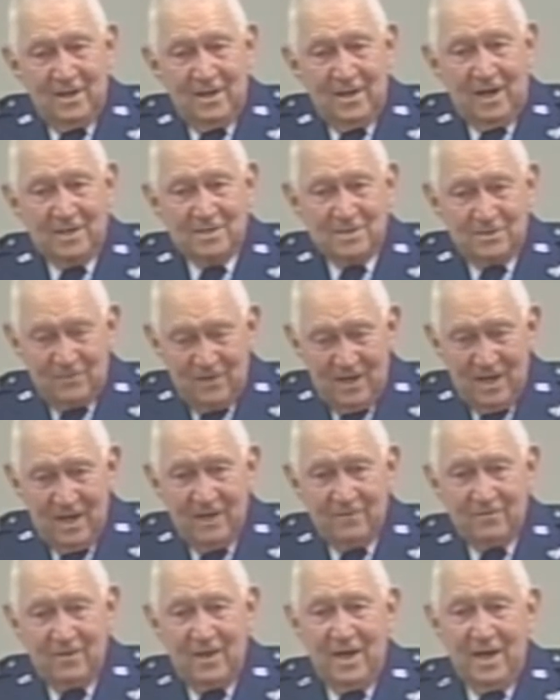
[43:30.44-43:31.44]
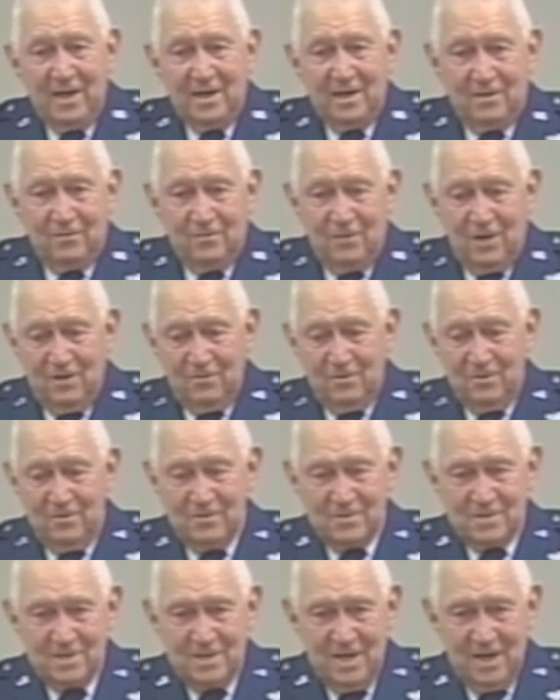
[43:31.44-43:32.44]
I survived that, and while we were
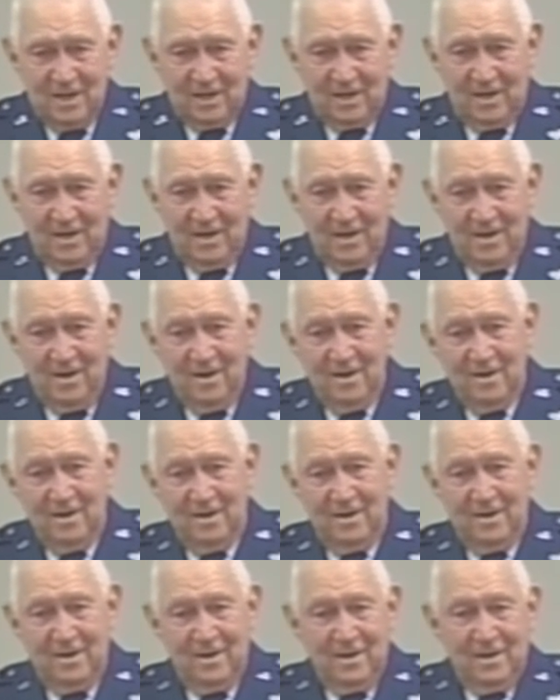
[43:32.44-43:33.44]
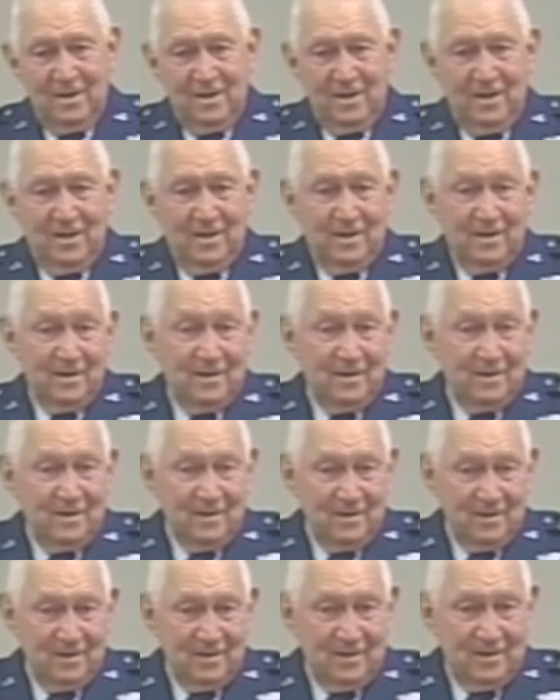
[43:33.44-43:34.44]
sitting in there,
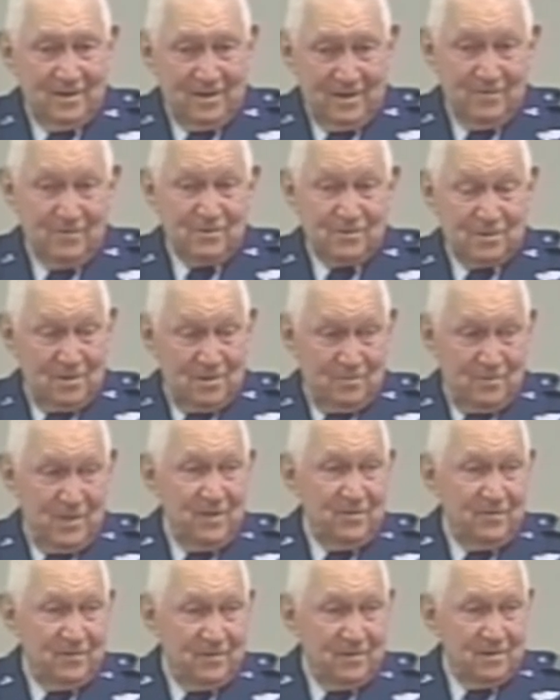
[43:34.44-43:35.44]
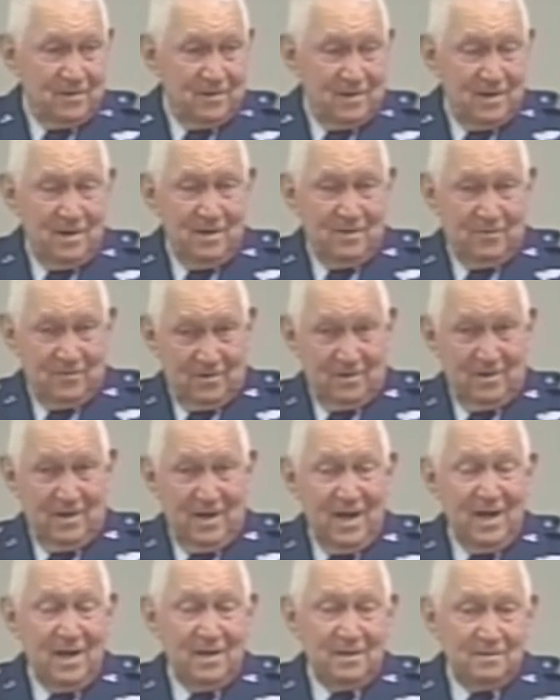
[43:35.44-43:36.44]
uh, and it was going to be for the for the
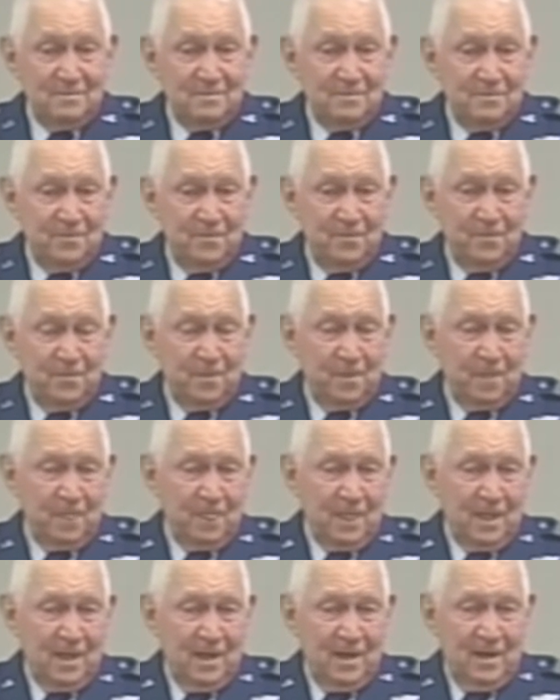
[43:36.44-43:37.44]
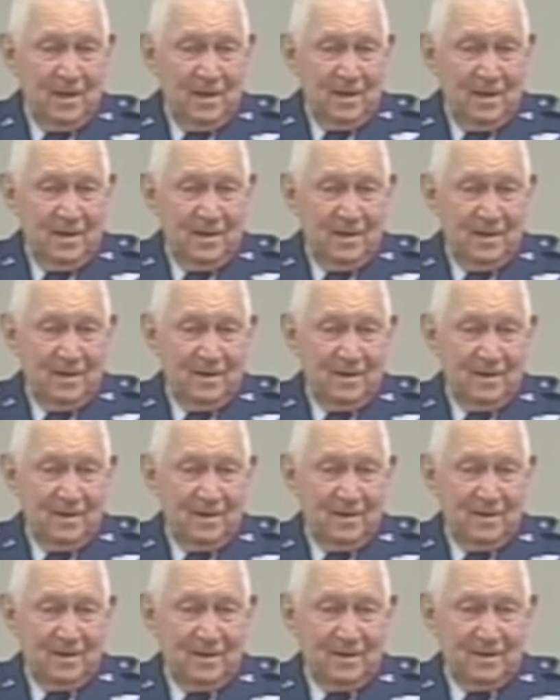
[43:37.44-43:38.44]
night,
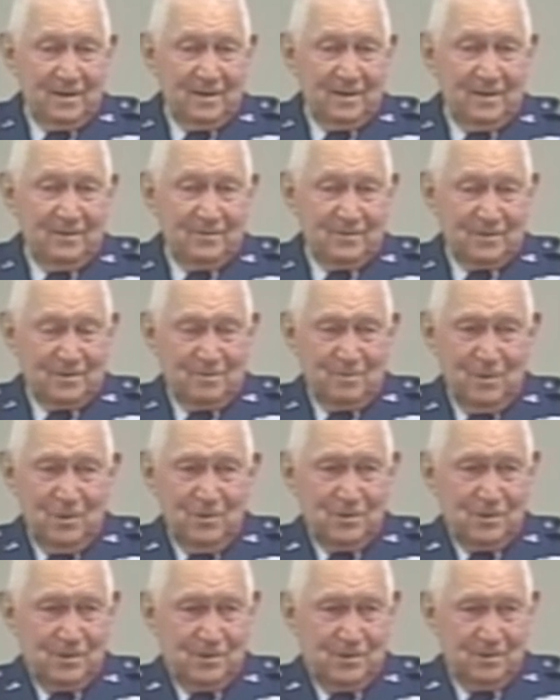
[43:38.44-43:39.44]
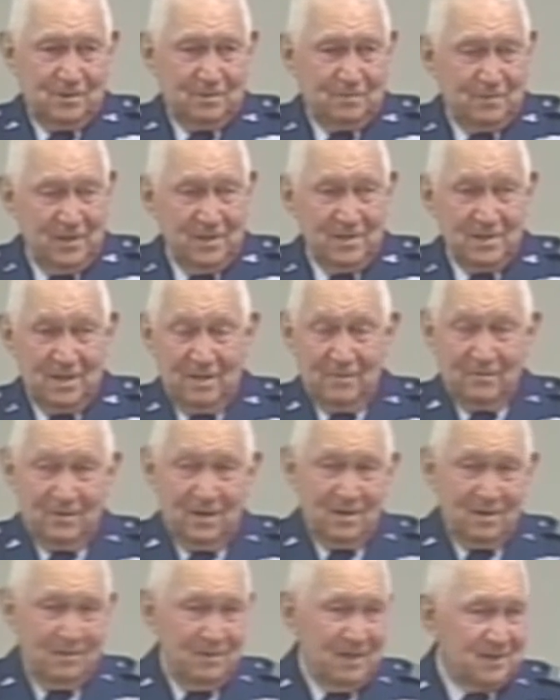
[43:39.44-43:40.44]
uh, there was commotion took place. Now we
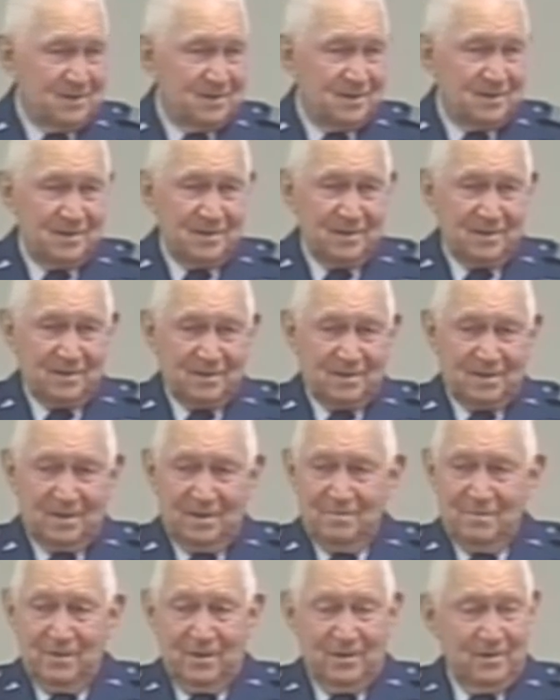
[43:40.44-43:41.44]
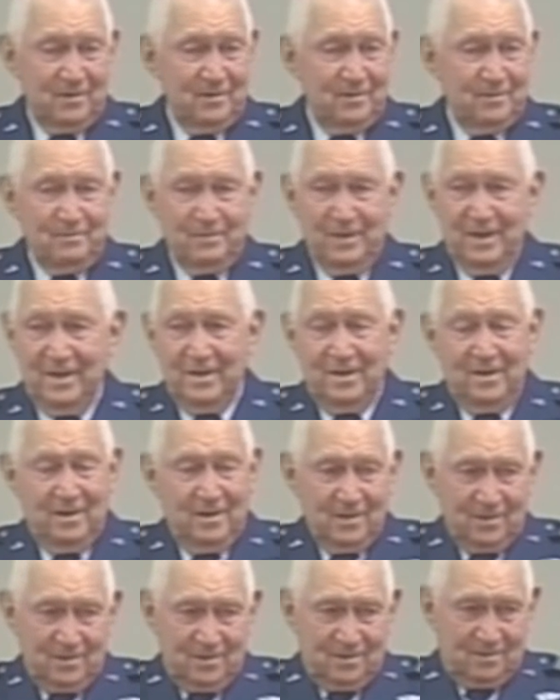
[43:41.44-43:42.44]
got about six, seven hundred men in
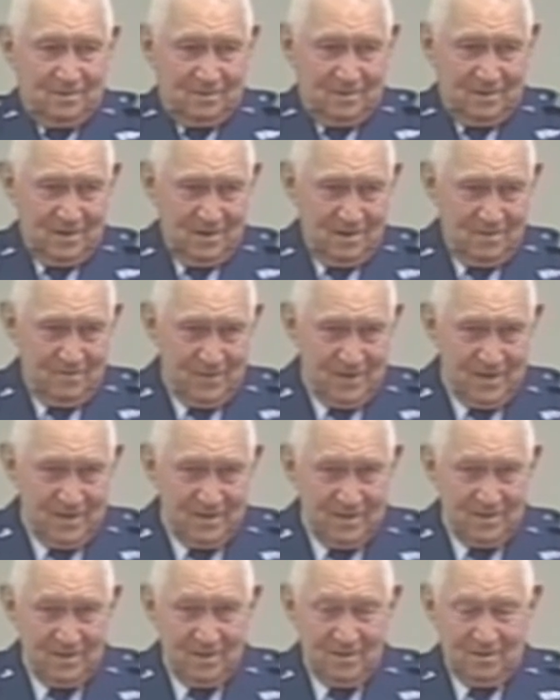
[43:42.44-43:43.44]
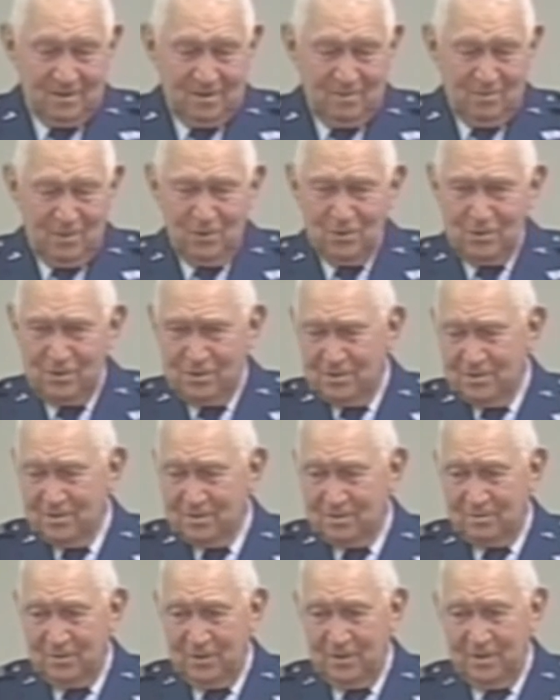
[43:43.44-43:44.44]
this compound, and the commotion
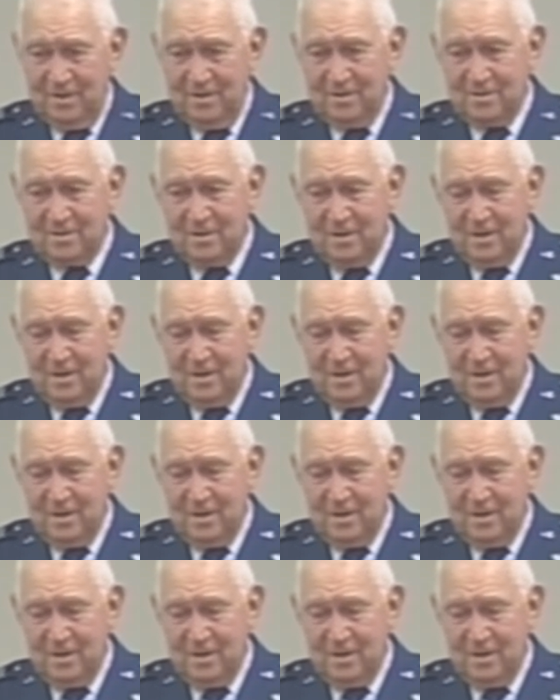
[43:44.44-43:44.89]
took place.